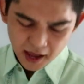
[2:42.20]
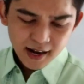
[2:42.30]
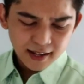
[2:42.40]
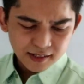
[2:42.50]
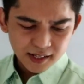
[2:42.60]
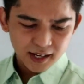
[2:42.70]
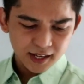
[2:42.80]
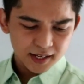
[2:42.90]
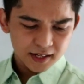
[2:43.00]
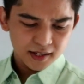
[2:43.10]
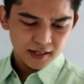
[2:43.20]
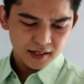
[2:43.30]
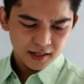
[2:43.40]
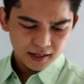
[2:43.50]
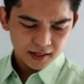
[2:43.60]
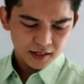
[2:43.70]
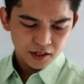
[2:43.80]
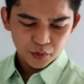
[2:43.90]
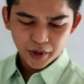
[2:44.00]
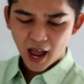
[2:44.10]
Let's say
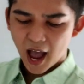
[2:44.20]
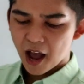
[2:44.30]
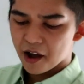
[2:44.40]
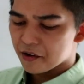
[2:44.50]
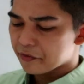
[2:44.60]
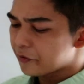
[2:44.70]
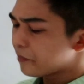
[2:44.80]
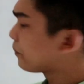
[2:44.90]
we have